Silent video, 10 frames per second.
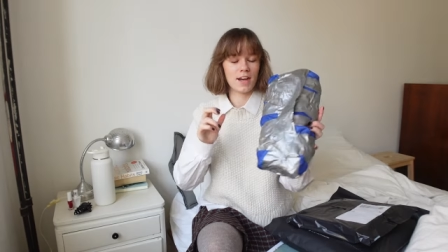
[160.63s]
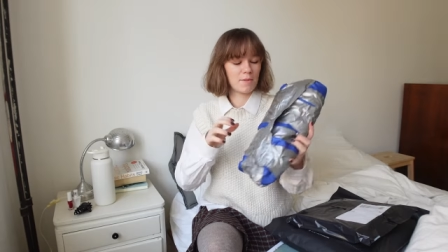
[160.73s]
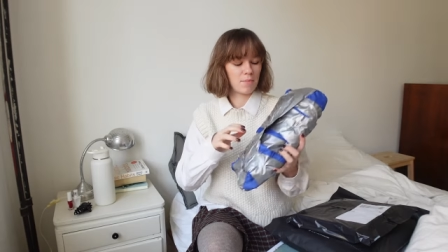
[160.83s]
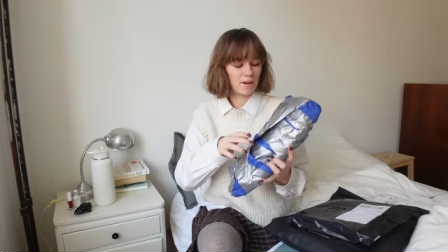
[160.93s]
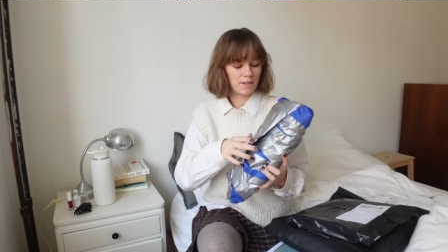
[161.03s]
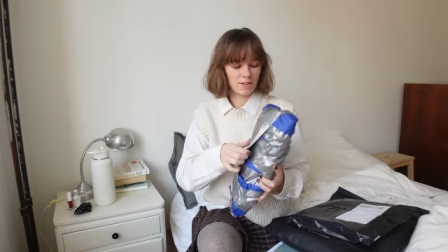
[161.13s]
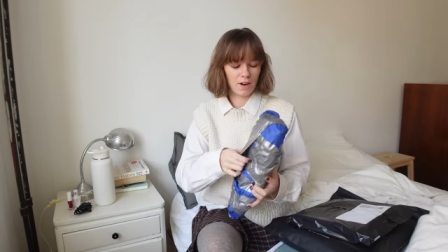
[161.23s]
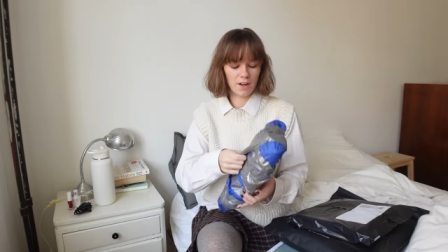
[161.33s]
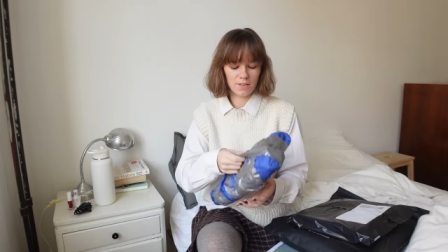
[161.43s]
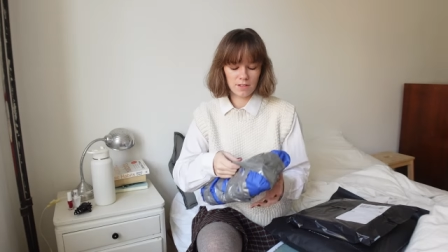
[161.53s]
I bought it
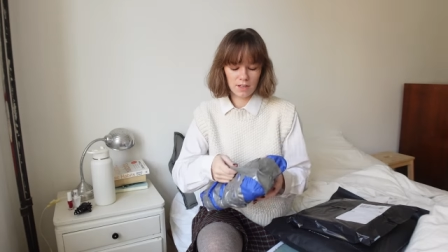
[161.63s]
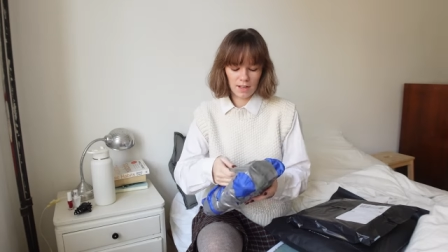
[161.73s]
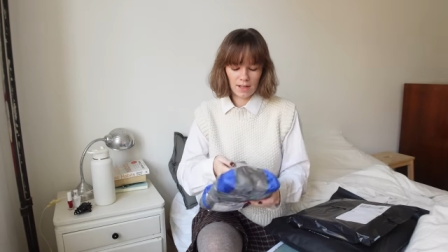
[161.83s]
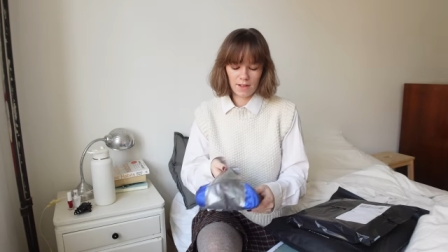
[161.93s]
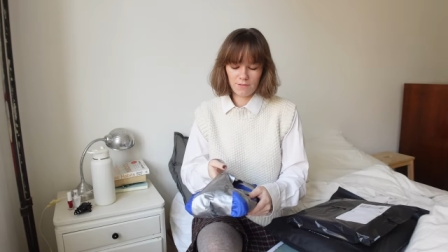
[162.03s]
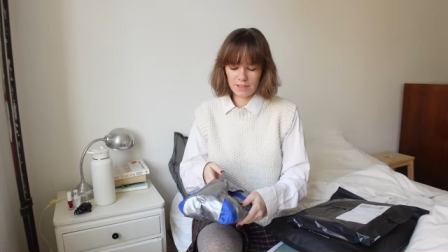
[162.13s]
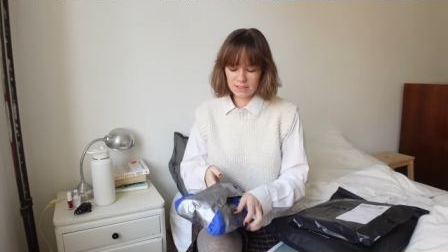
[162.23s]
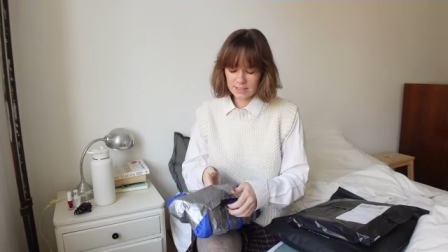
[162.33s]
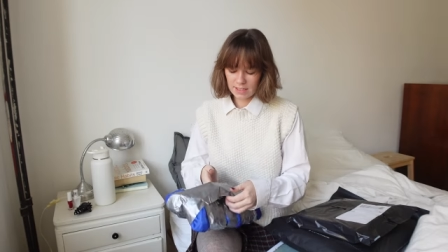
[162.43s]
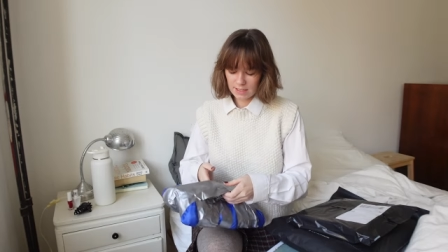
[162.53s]
on
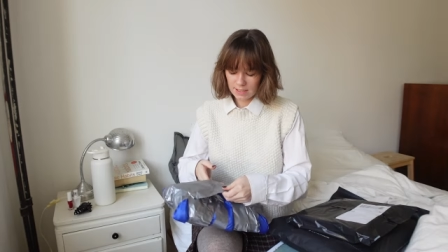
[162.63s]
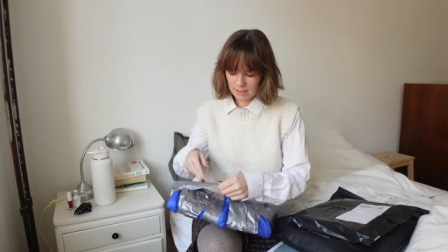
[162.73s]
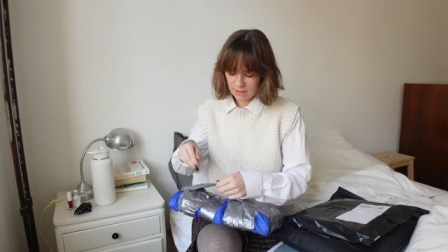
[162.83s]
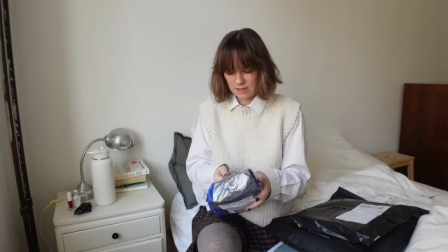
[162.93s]
Vinted.